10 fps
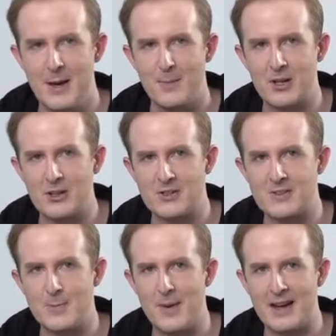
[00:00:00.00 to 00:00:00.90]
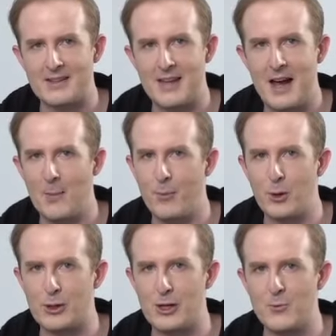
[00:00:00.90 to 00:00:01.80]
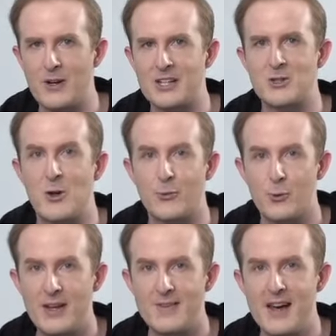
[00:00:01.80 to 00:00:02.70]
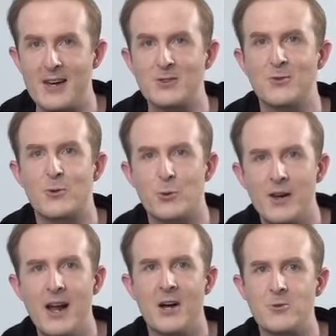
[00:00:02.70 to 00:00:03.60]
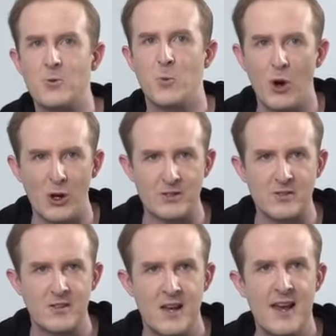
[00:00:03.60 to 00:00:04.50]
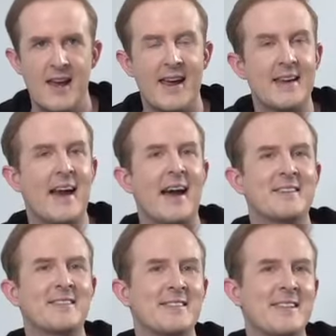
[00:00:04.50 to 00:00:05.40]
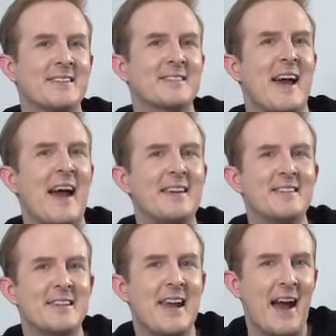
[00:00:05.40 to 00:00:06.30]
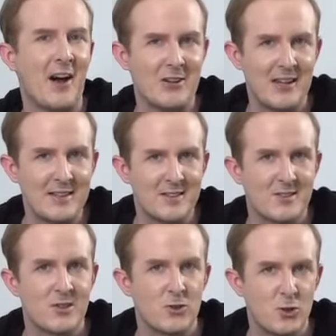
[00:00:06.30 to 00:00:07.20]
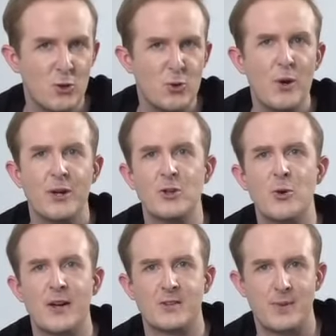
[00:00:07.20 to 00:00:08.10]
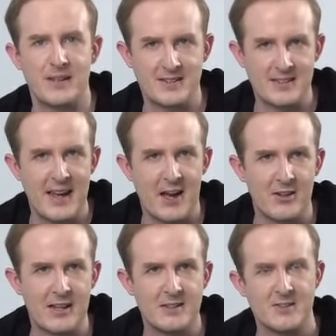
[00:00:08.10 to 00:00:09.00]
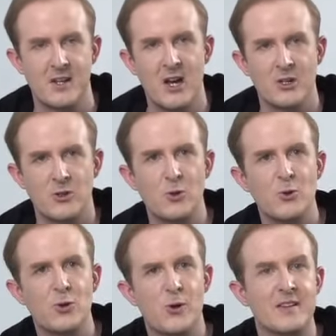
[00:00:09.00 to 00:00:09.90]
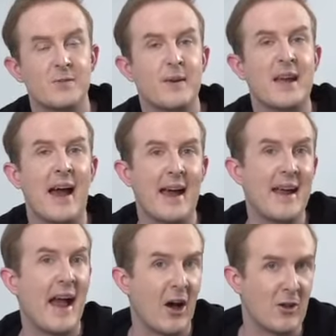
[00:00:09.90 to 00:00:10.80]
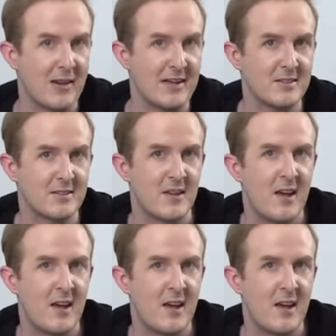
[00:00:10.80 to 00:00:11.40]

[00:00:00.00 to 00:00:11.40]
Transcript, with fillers: because the max output can reach 3,300 watts. It has six AC outlets, two USB-C outlets, two USB-A outlets,